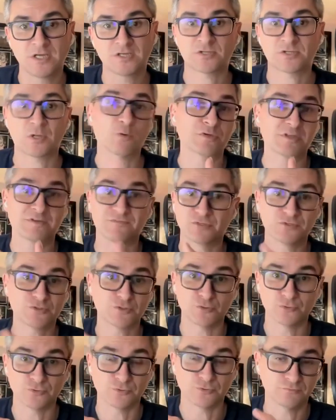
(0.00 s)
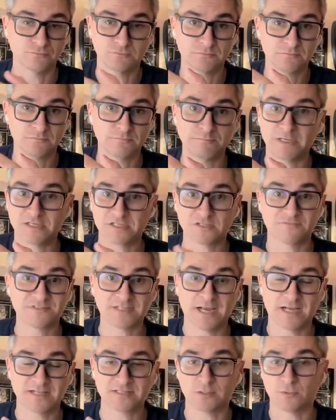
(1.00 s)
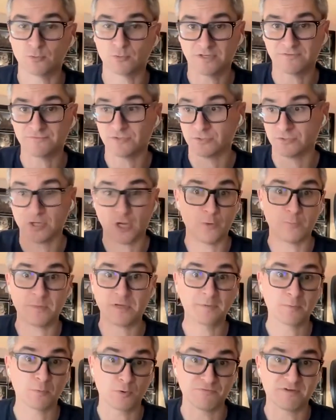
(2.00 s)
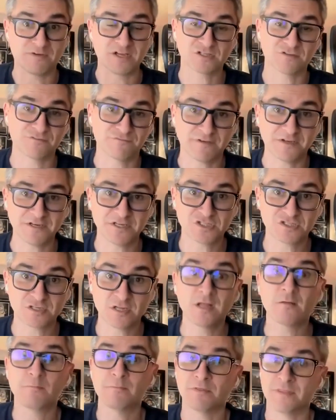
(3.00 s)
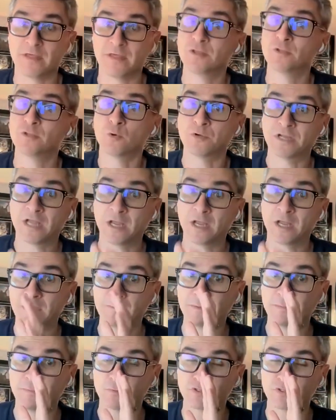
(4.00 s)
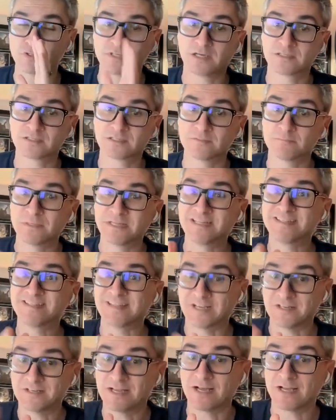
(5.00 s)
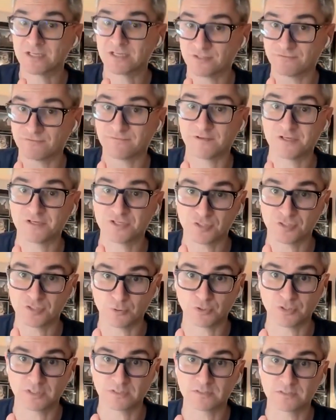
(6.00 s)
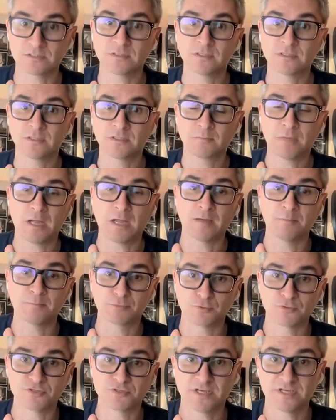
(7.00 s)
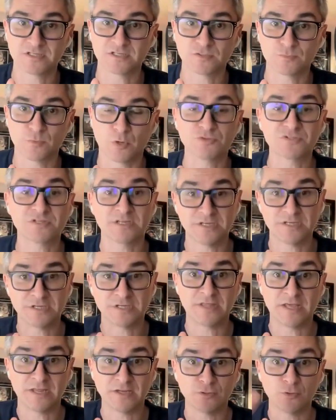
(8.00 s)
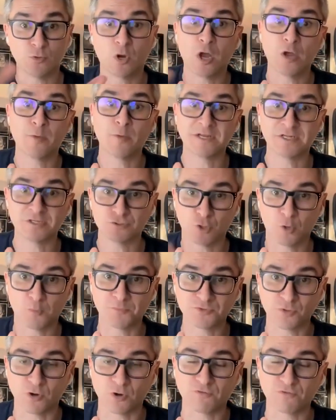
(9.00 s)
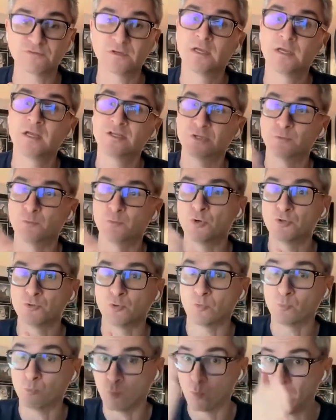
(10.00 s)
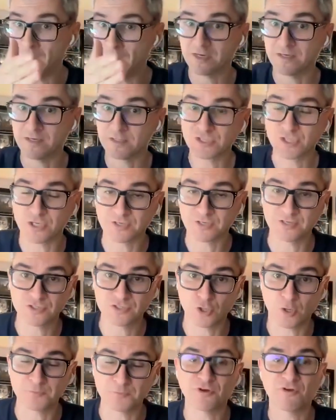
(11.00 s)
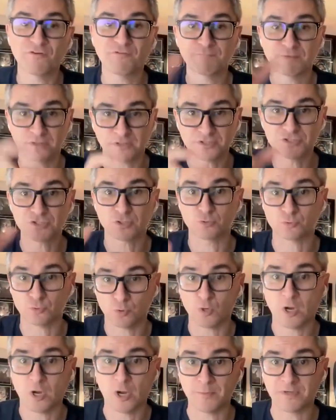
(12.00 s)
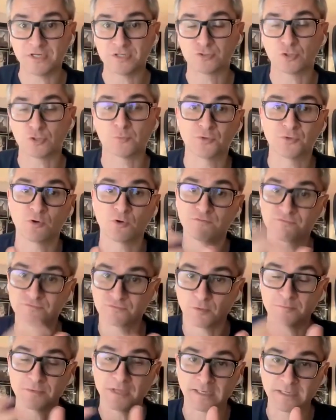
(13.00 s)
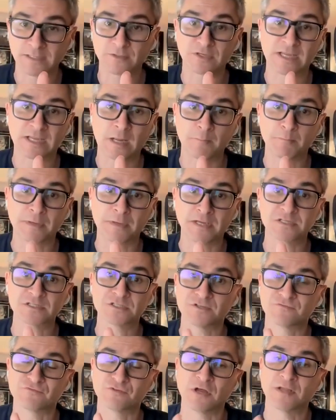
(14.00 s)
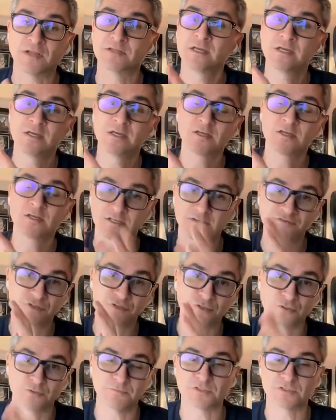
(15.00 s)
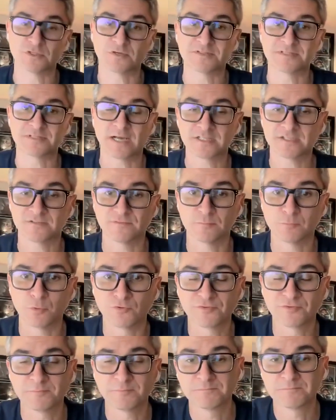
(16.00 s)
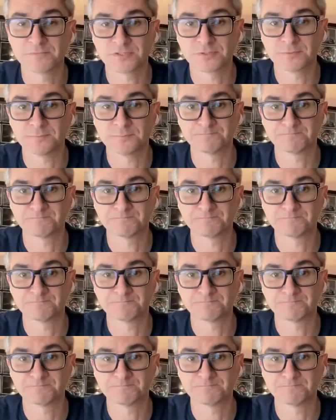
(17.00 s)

So it'll give you two bits of data. It'll give you how many people have actually finished, but then knowing how many people started but didn't actually finish the booking process as well. So you then know how many dropped off. You won't know where in the journey they dropped off, but at least you'll know how many dropped off from the campaigns that you've run. So it gives you the sort of data for both. So.